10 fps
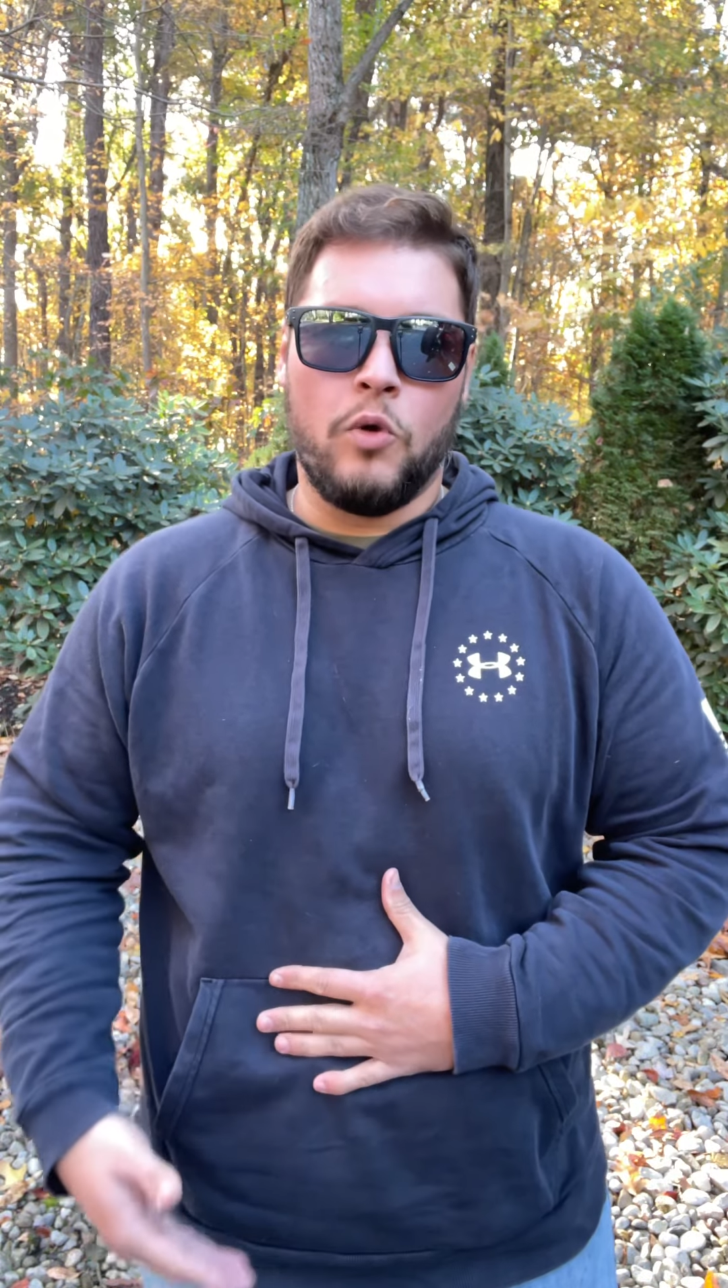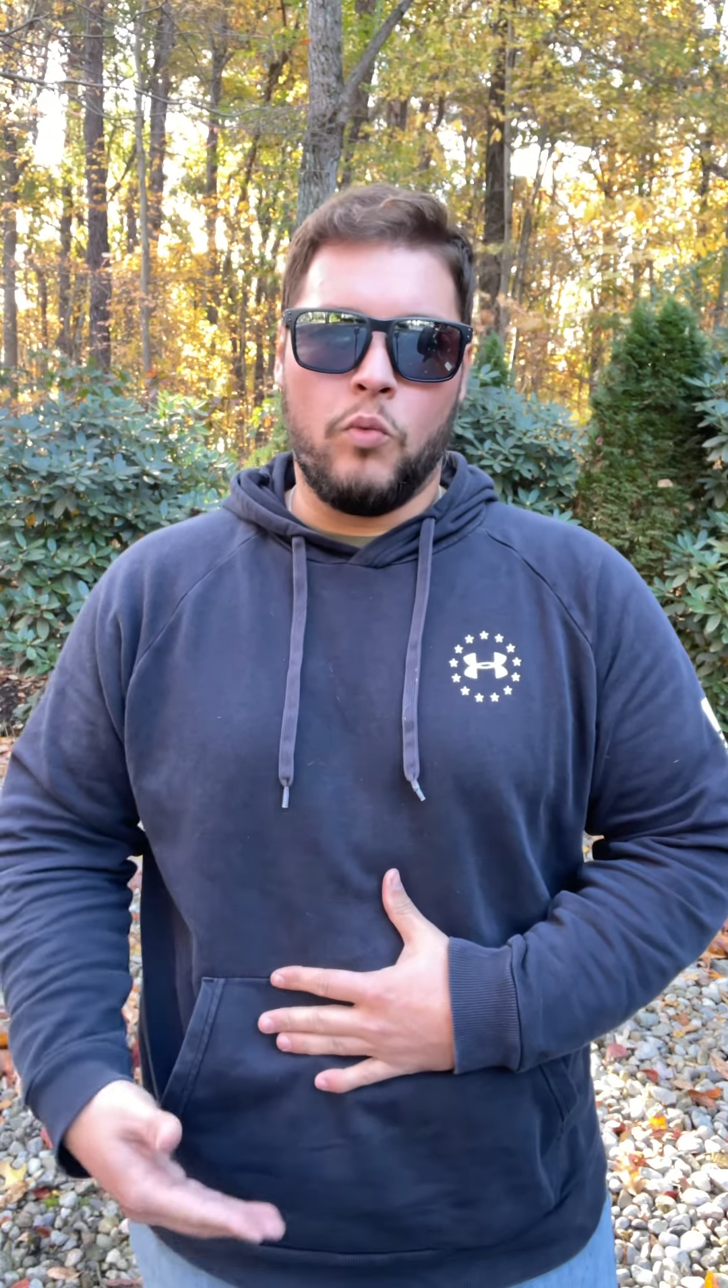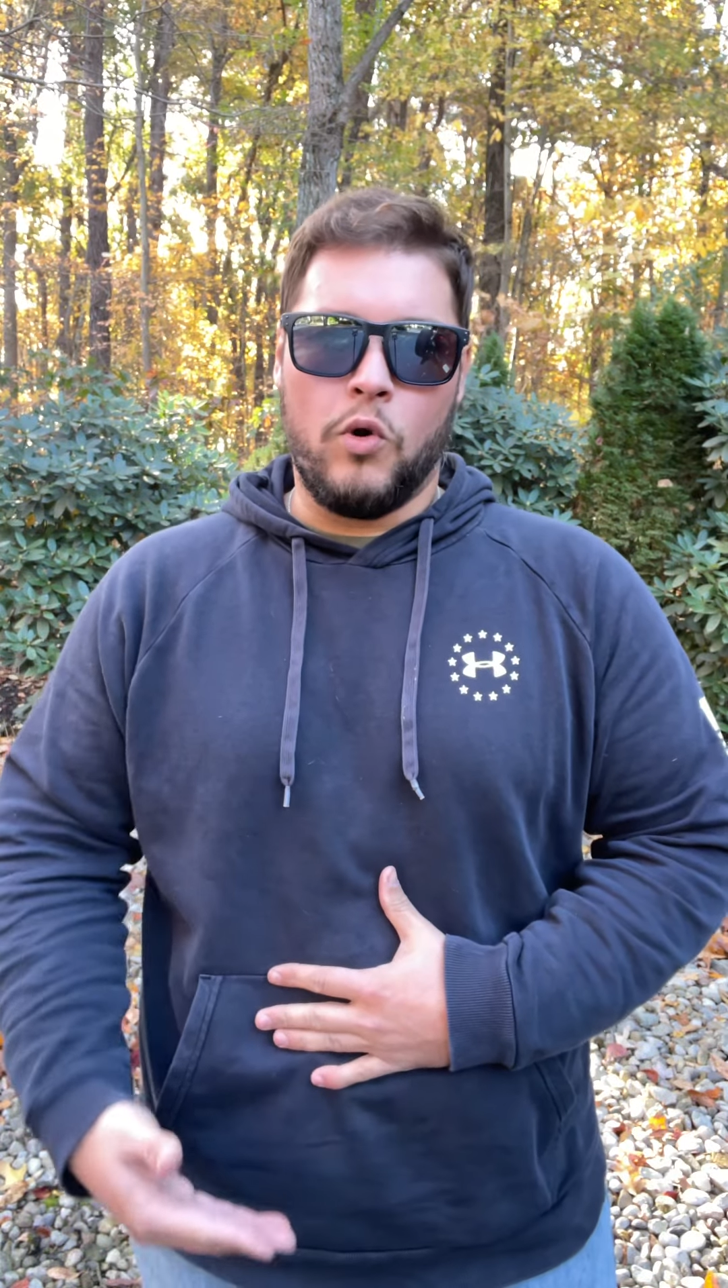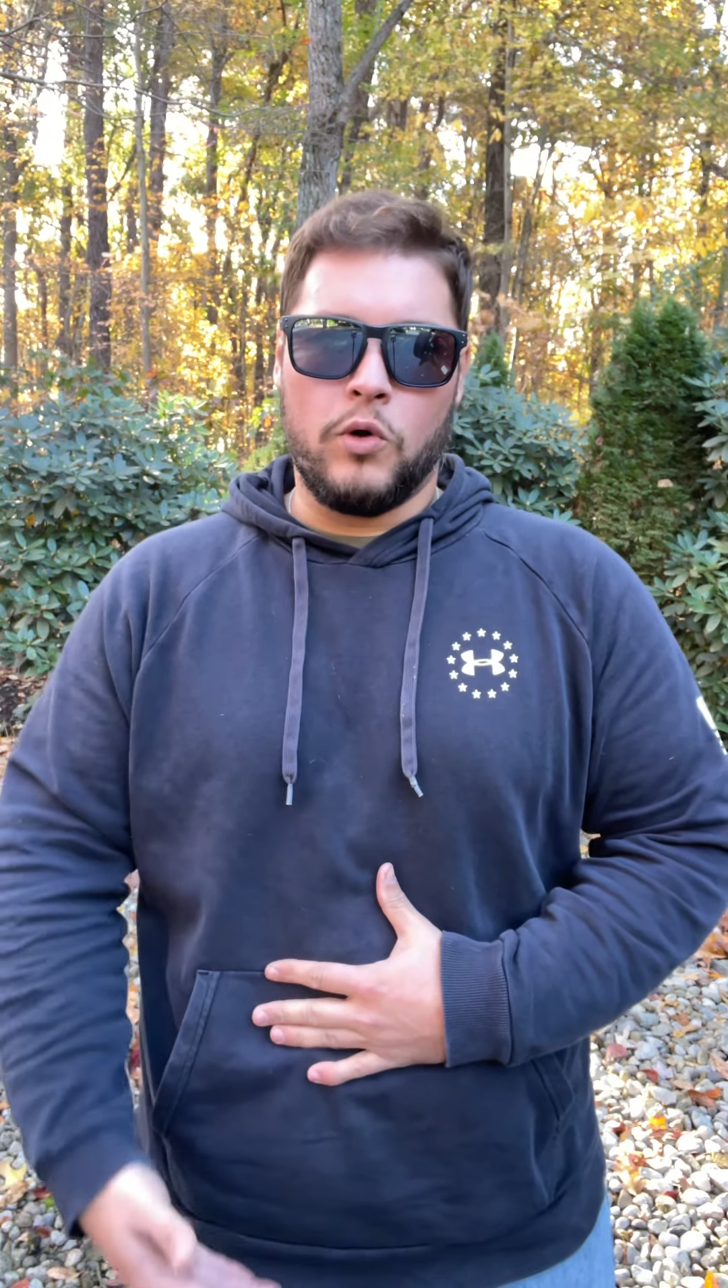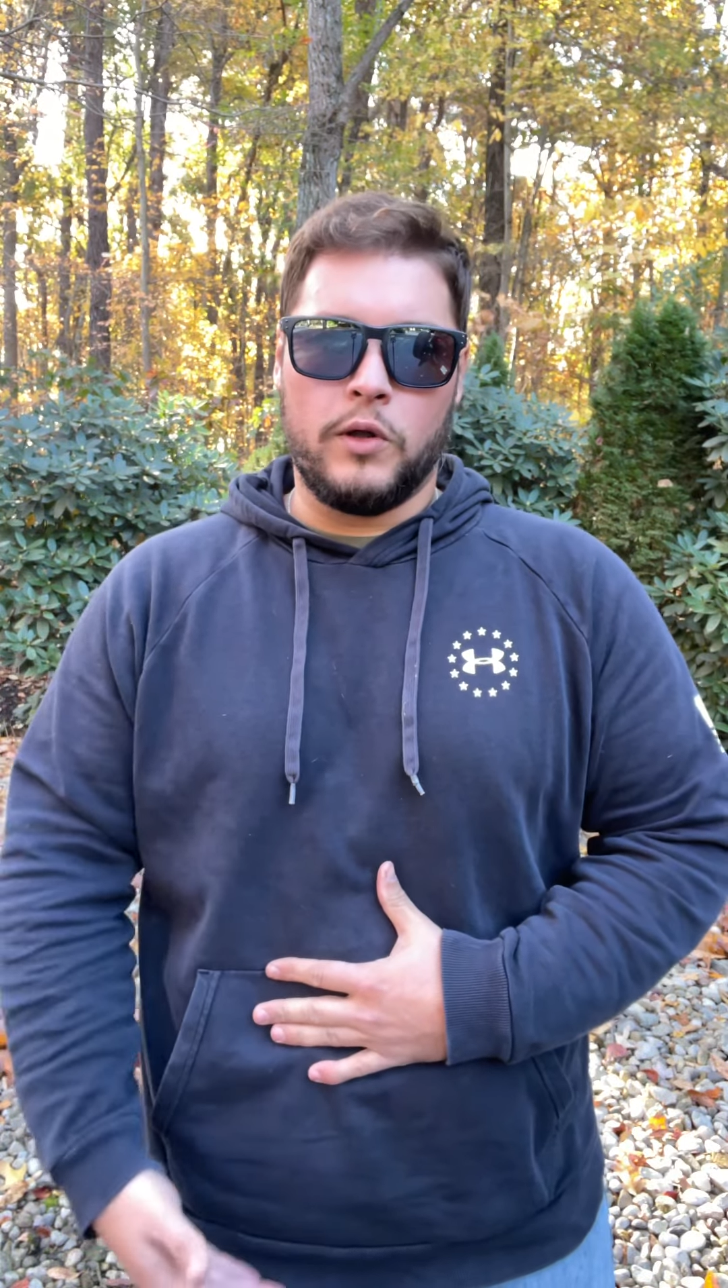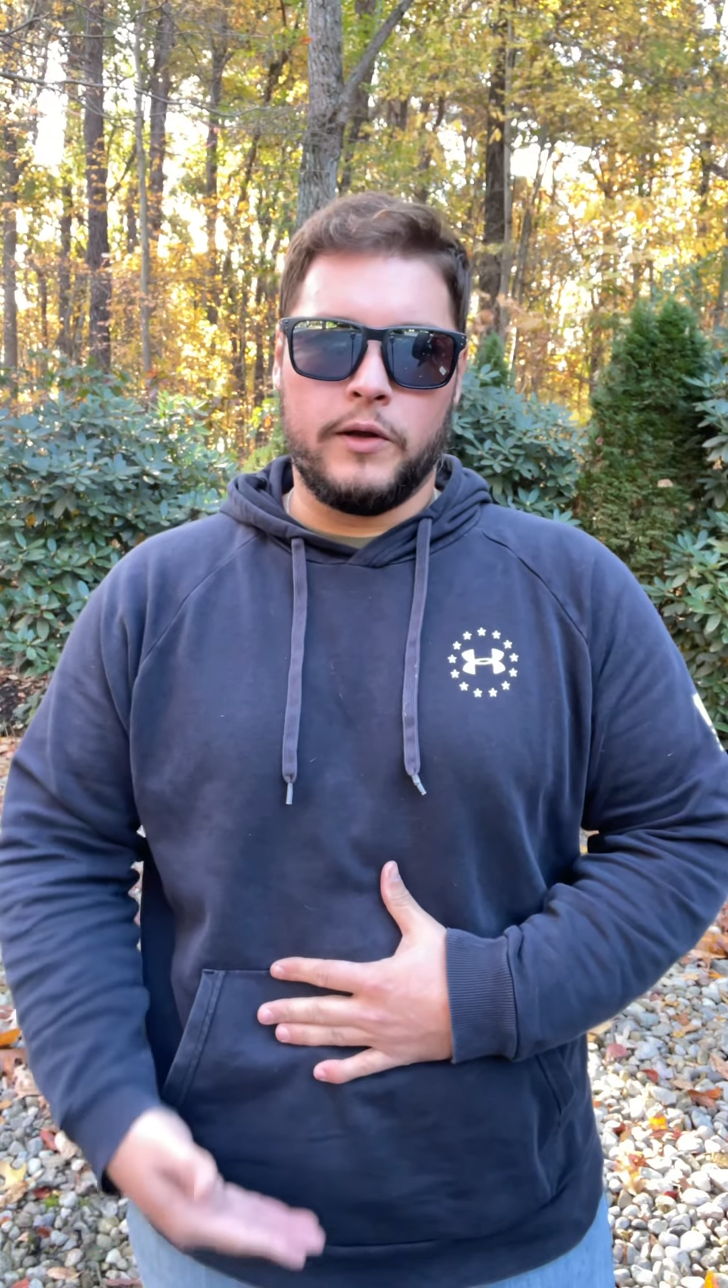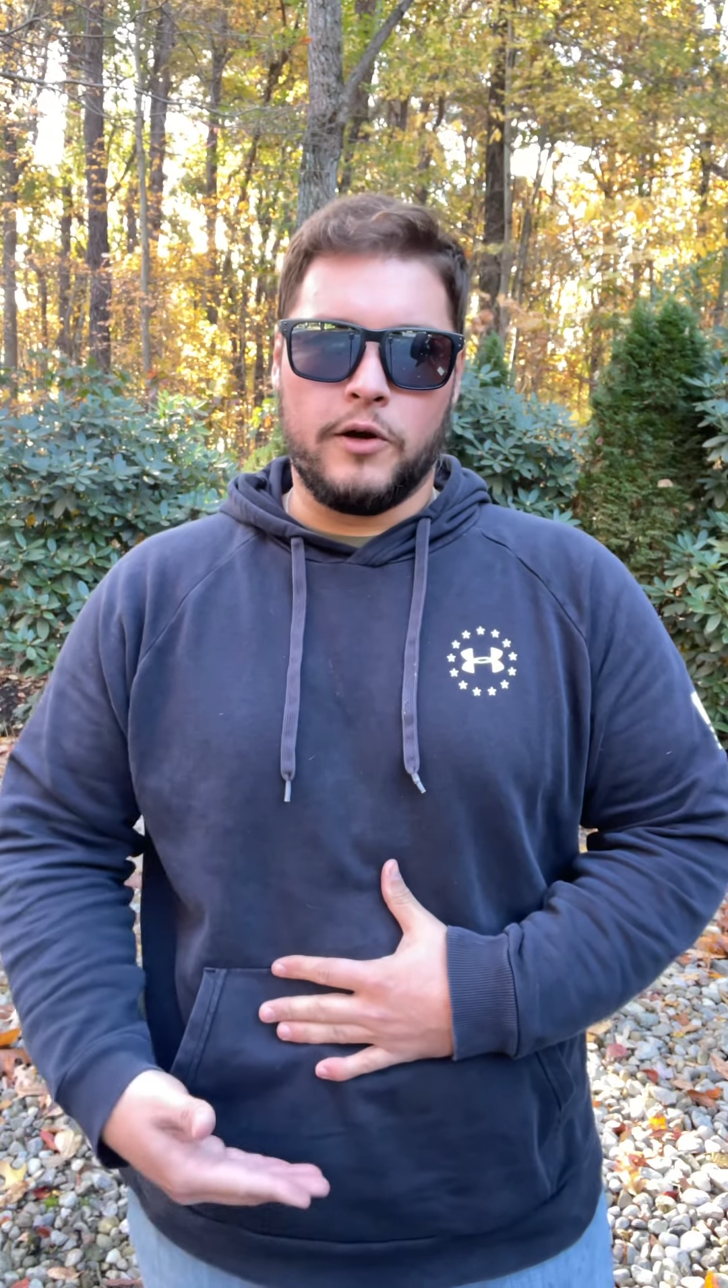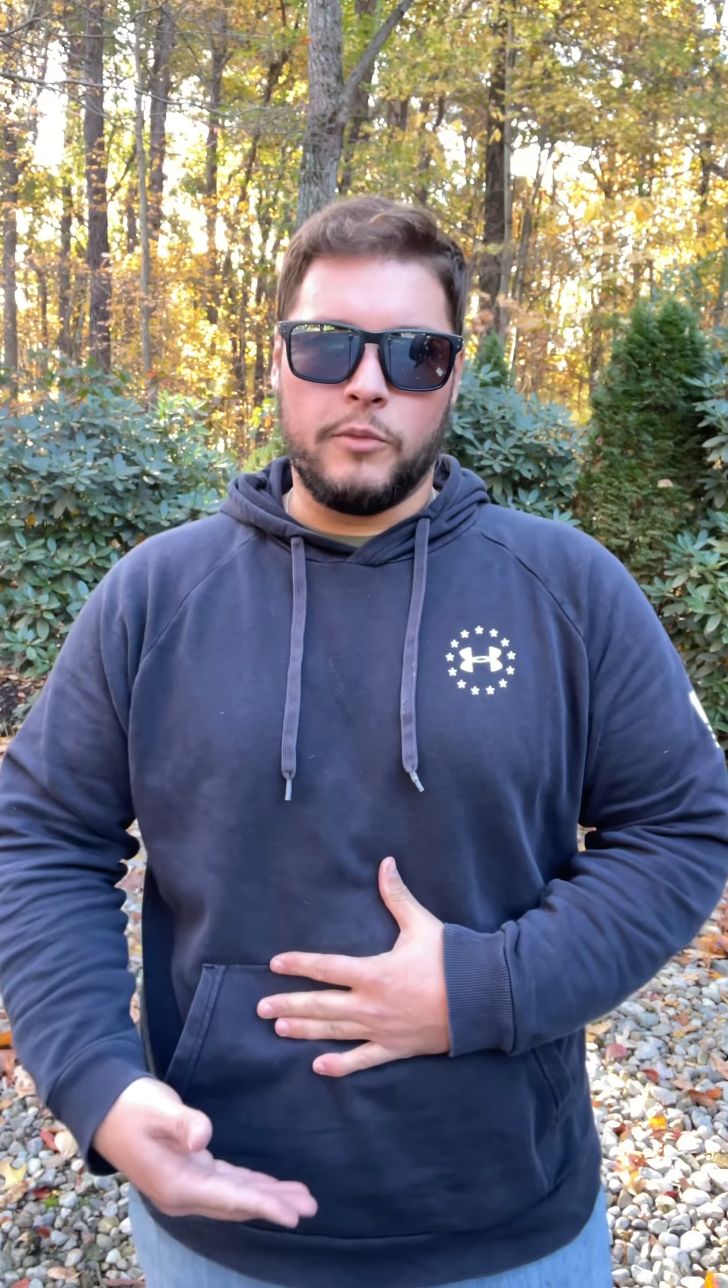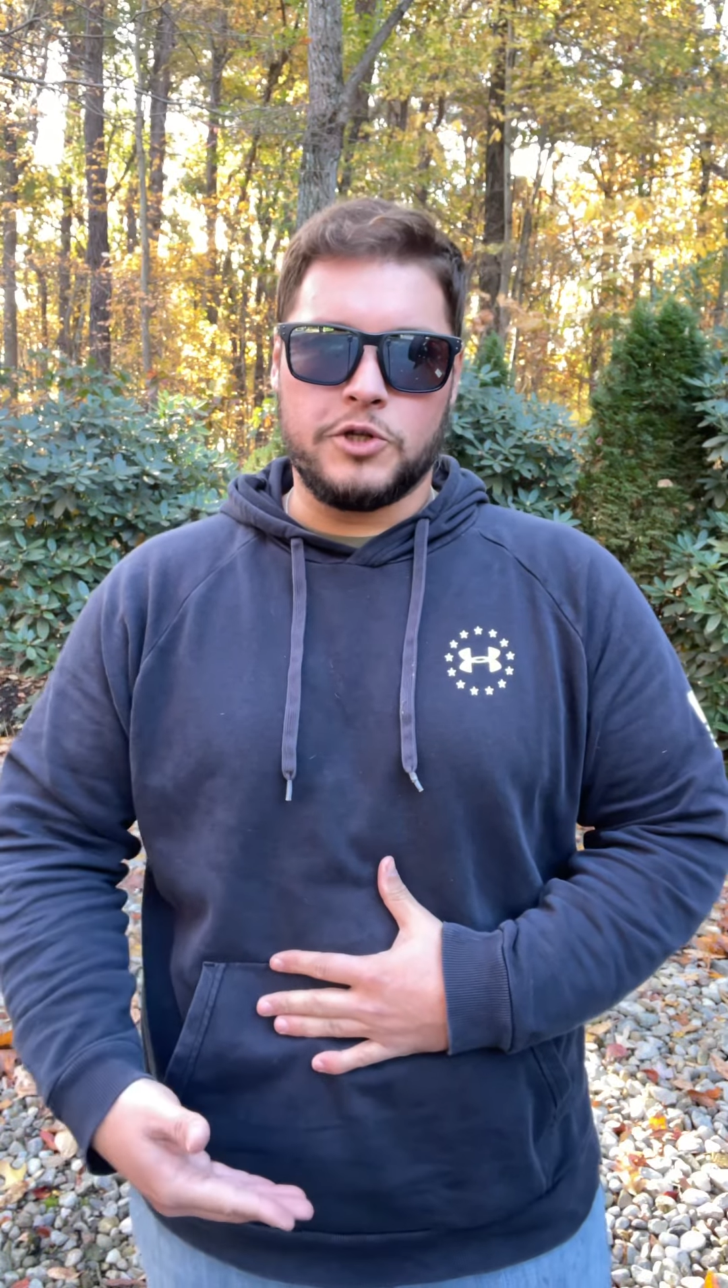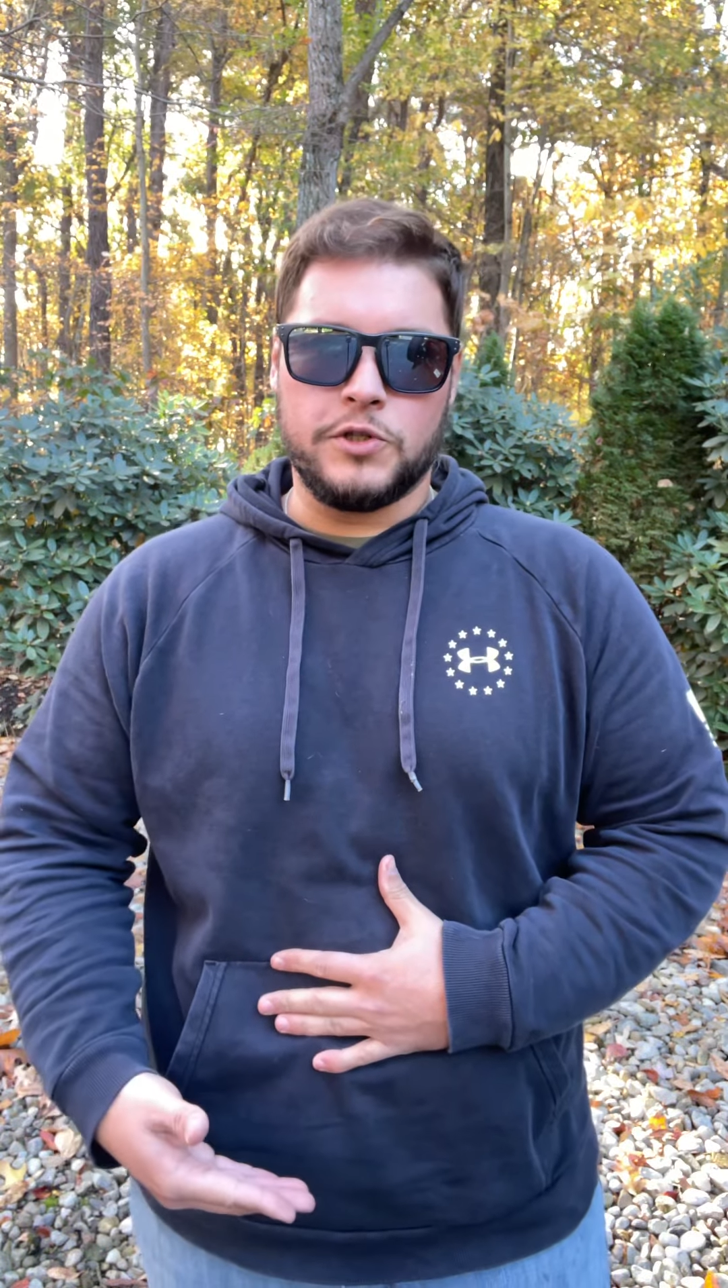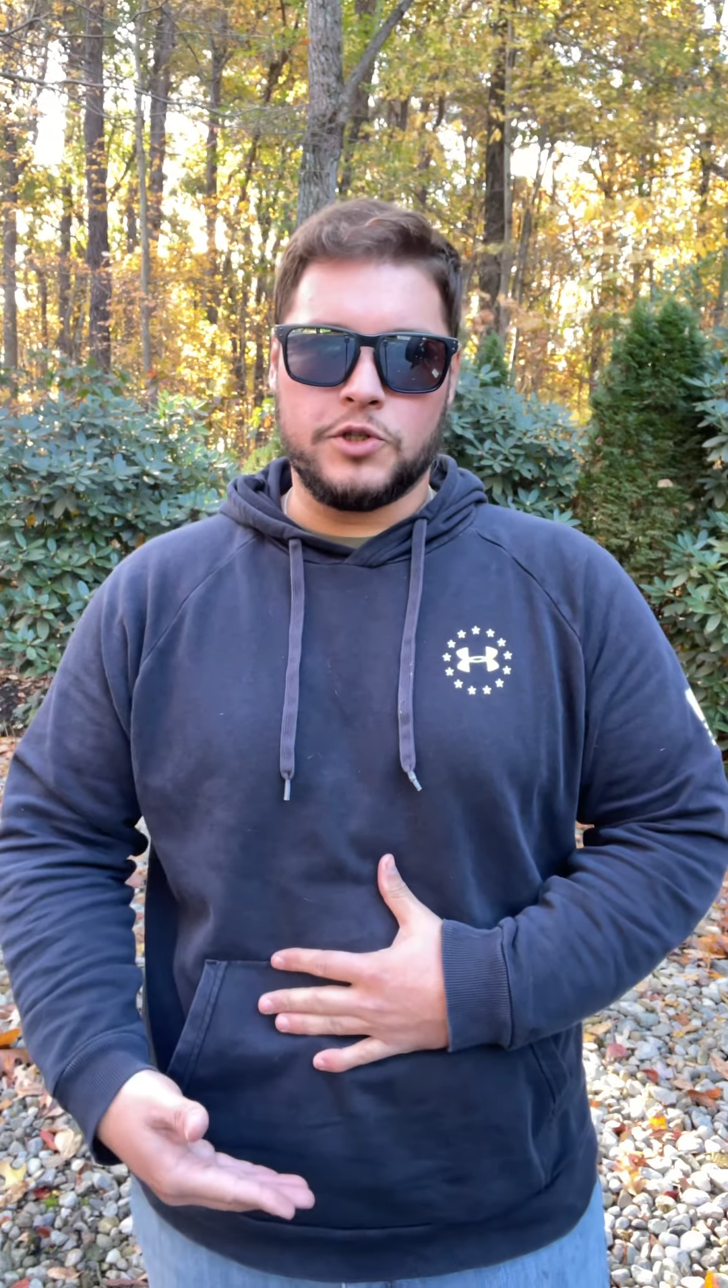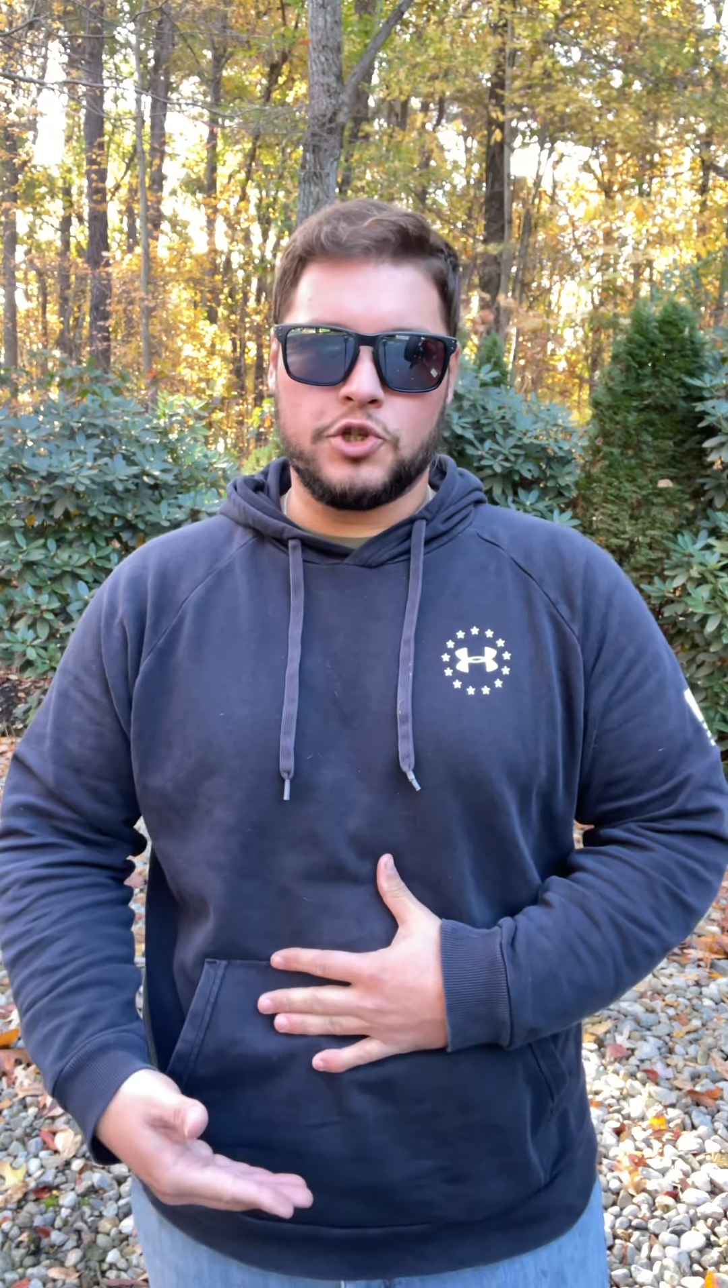won't clear much of the